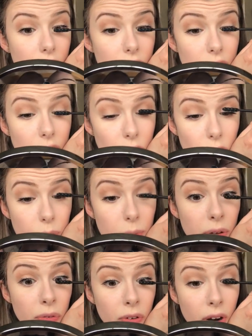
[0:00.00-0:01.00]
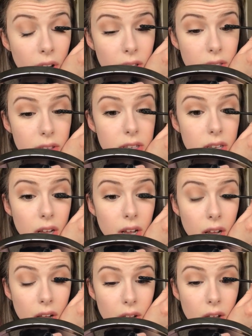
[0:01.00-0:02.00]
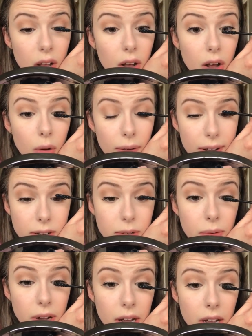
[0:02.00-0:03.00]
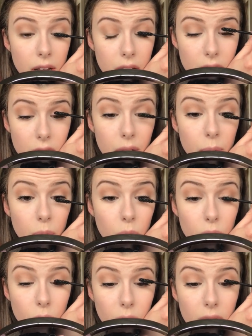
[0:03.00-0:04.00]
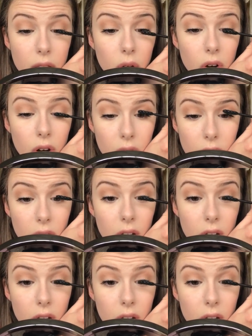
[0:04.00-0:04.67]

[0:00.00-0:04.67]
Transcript: a lot of my friends were into it and wore quite a lot.